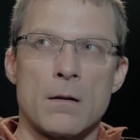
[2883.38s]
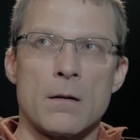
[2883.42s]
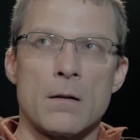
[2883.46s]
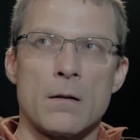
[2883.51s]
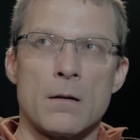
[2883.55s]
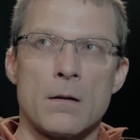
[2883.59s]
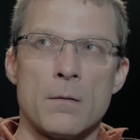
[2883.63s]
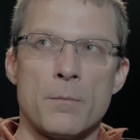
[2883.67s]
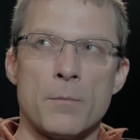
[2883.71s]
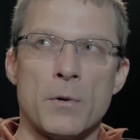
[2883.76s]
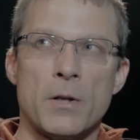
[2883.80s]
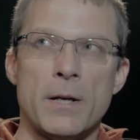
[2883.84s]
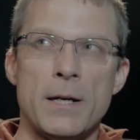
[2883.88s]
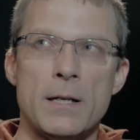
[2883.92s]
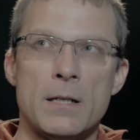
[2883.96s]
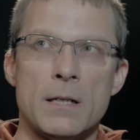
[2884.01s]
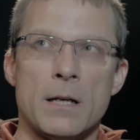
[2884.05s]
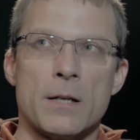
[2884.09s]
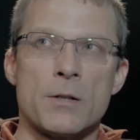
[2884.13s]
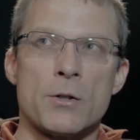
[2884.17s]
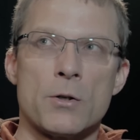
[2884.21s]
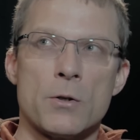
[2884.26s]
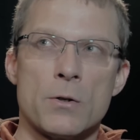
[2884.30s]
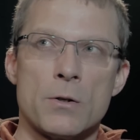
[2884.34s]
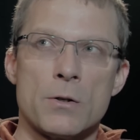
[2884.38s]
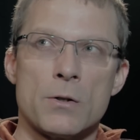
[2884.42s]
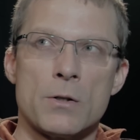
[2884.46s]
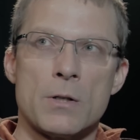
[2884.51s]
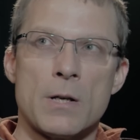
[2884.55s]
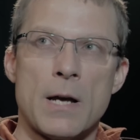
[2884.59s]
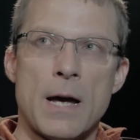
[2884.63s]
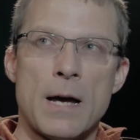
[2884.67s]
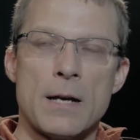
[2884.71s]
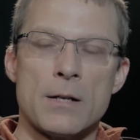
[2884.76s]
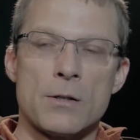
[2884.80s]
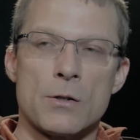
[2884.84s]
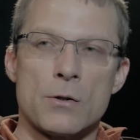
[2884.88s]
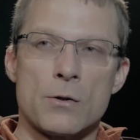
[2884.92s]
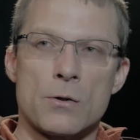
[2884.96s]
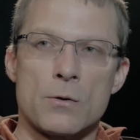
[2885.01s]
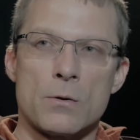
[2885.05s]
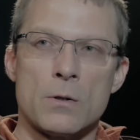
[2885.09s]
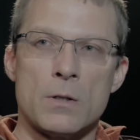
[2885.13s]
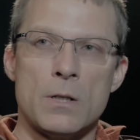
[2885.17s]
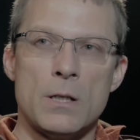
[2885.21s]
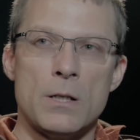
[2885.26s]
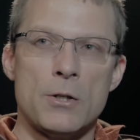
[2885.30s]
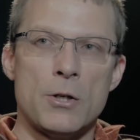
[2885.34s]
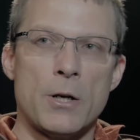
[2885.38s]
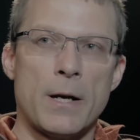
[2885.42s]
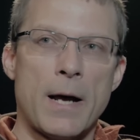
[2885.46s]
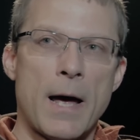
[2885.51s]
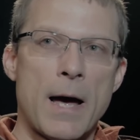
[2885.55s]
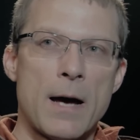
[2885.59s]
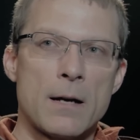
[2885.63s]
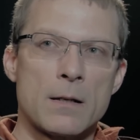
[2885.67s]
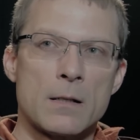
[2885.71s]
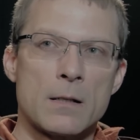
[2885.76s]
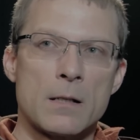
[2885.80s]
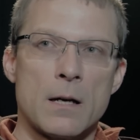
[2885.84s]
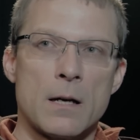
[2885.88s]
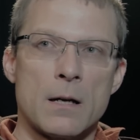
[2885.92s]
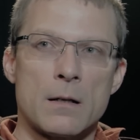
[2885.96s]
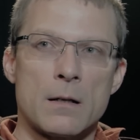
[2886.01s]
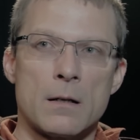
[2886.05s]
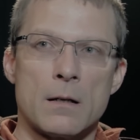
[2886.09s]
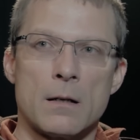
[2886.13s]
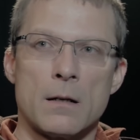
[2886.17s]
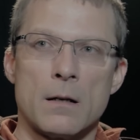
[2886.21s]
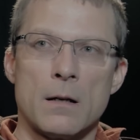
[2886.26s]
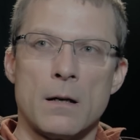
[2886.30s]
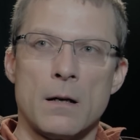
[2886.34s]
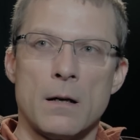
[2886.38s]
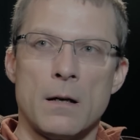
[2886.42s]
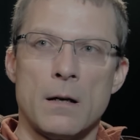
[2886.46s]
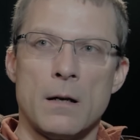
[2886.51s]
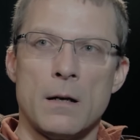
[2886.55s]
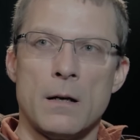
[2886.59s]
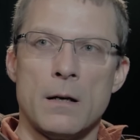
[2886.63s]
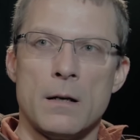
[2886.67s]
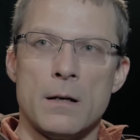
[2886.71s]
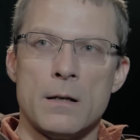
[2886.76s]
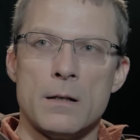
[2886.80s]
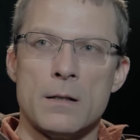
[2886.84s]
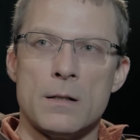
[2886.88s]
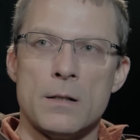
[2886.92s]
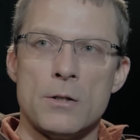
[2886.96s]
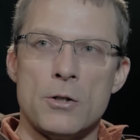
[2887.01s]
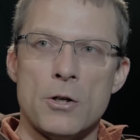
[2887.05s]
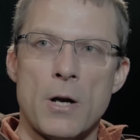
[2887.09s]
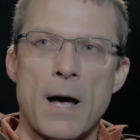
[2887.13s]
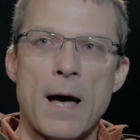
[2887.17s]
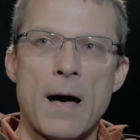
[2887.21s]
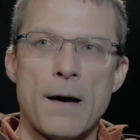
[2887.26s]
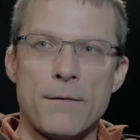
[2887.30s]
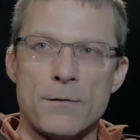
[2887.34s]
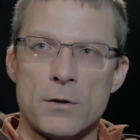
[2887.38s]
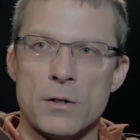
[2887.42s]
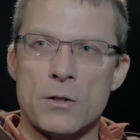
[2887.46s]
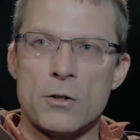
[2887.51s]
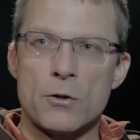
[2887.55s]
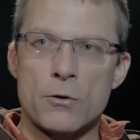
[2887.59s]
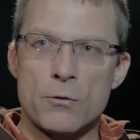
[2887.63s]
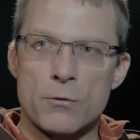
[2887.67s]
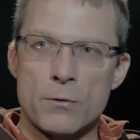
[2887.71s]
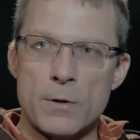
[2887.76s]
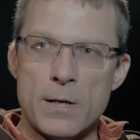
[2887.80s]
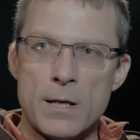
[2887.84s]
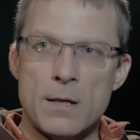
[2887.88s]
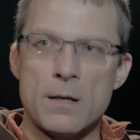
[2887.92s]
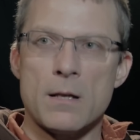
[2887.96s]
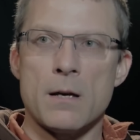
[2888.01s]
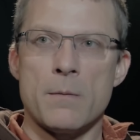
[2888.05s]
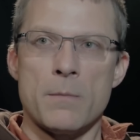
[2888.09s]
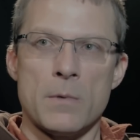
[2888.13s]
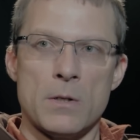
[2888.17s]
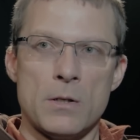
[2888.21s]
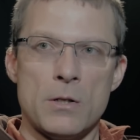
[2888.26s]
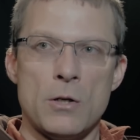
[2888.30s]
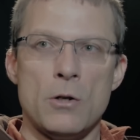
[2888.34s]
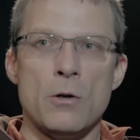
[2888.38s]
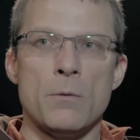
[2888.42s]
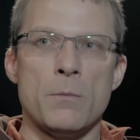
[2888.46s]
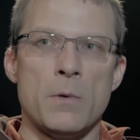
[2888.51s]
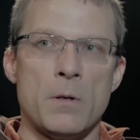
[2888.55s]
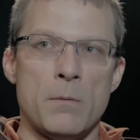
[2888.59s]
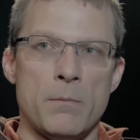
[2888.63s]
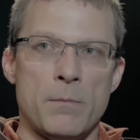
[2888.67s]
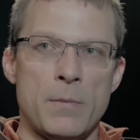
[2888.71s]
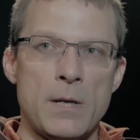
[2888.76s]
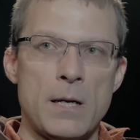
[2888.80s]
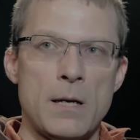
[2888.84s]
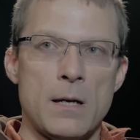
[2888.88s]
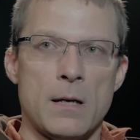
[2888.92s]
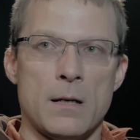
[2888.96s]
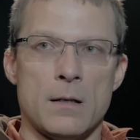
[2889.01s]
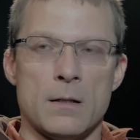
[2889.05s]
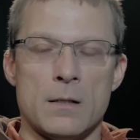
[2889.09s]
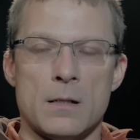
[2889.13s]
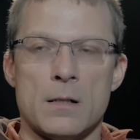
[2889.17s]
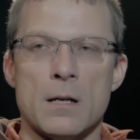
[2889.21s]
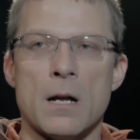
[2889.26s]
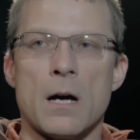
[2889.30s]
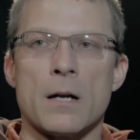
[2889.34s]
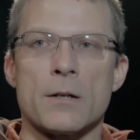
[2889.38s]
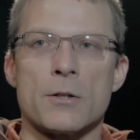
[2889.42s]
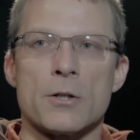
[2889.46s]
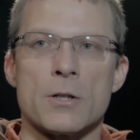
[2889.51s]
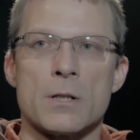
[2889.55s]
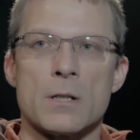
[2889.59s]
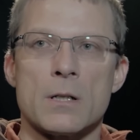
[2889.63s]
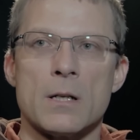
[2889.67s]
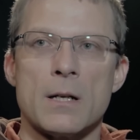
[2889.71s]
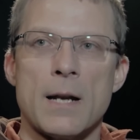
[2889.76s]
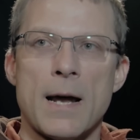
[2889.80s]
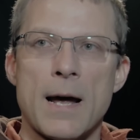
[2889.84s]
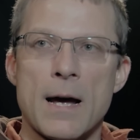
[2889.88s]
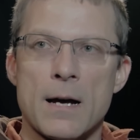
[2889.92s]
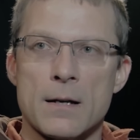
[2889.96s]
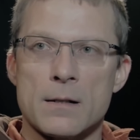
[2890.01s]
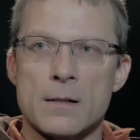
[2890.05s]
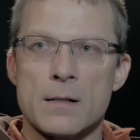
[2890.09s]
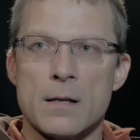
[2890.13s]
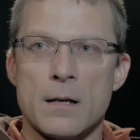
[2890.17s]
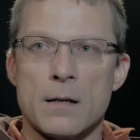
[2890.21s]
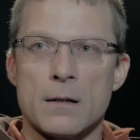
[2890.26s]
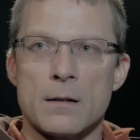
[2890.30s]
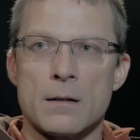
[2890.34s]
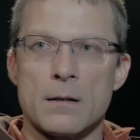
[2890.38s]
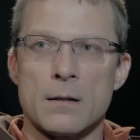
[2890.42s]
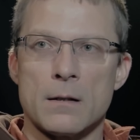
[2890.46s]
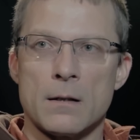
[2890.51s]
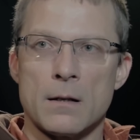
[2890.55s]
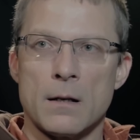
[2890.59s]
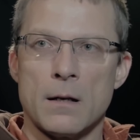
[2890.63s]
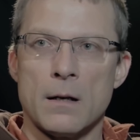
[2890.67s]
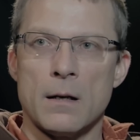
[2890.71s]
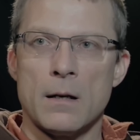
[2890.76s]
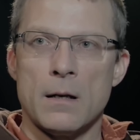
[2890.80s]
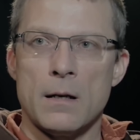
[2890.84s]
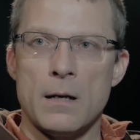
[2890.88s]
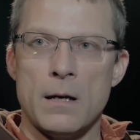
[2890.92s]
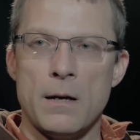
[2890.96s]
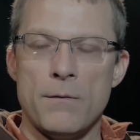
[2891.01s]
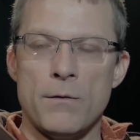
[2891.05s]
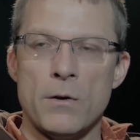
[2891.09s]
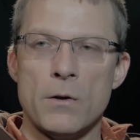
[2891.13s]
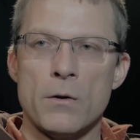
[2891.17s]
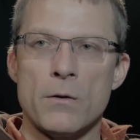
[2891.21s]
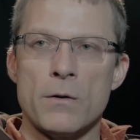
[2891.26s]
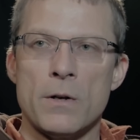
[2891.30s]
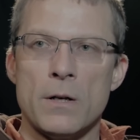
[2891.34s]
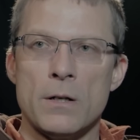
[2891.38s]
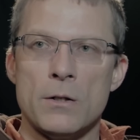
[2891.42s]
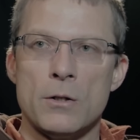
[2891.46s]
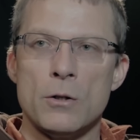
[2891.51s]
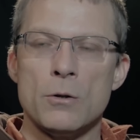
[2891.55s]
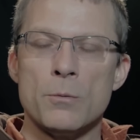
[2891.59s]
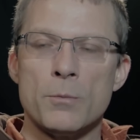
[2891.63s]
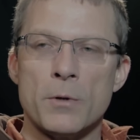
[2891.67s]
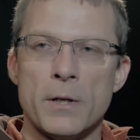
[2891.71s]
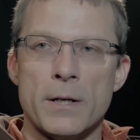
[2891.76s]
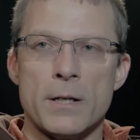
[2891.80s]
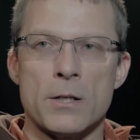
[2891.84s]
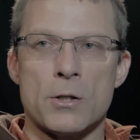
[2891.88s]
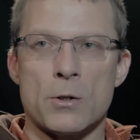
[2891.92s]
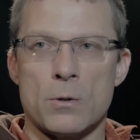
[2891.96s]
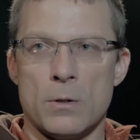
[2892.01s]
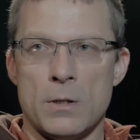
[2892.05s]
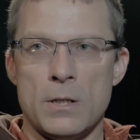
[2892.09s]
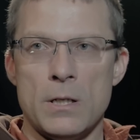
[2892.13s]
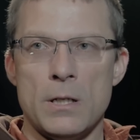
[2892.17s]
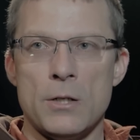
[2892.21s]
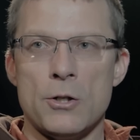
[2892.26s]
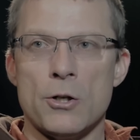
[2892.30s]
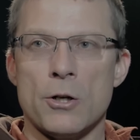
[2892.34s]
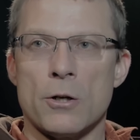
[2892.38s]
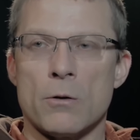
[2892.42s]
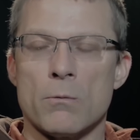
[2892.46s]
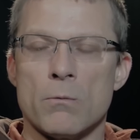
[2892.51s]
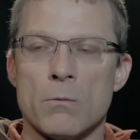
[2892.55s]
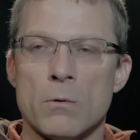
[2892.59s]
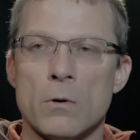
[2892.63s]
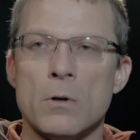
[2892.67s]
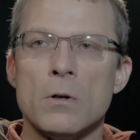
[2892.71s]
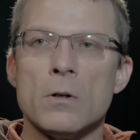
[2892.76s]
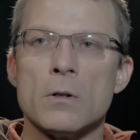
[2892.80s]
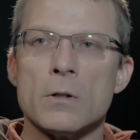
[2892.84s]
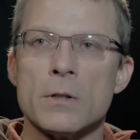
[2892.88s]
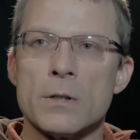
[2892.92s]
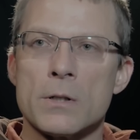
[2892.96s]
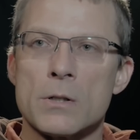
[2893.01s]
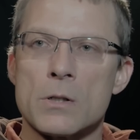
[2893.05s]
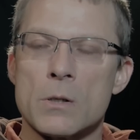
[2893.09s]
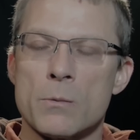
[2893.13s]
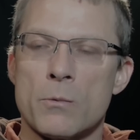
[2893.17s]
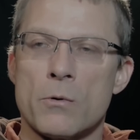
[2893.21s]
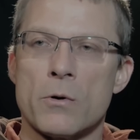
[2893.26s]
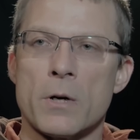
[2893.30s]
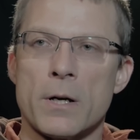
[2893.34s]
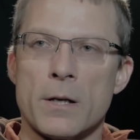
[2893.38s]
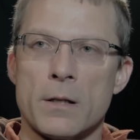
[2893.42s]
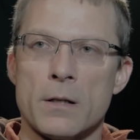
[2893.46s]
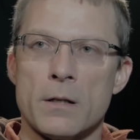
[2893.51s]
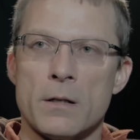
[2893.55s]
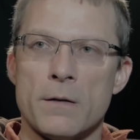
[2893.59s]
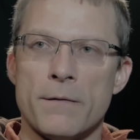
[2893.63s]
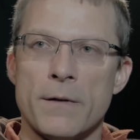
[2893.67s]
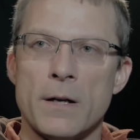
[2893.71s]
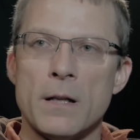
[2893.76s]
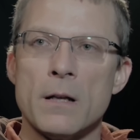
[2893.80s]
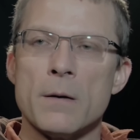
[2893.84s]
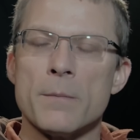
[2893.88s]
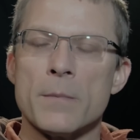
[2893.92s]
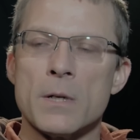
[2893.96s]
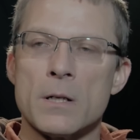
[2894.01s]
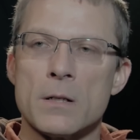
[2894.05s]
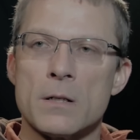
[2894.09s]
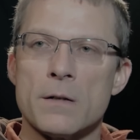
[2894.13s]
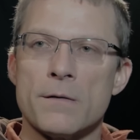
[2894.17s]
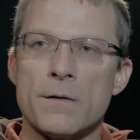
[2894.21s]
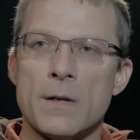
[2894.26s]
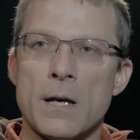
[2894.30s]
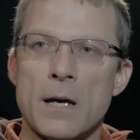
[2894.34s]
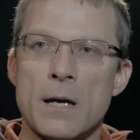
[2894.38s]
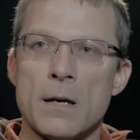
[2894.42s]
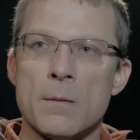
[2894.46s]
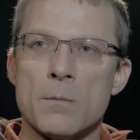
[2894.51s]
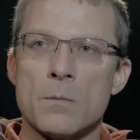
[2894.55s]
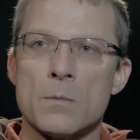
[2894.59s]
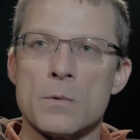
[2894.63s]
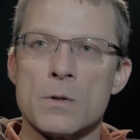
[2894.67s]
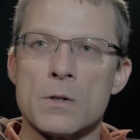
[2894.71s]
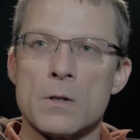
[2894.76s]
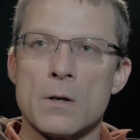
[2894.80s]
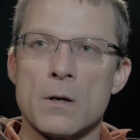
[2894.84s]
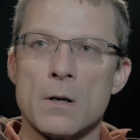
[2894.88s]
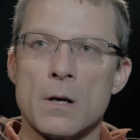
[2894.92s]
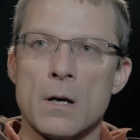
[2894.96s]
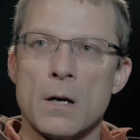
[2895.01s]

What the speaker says: the playtesters as a strategic asset, is that you have to treat them as human beings, not just an asset. Even though they do play a strategic role in supporting the development of games,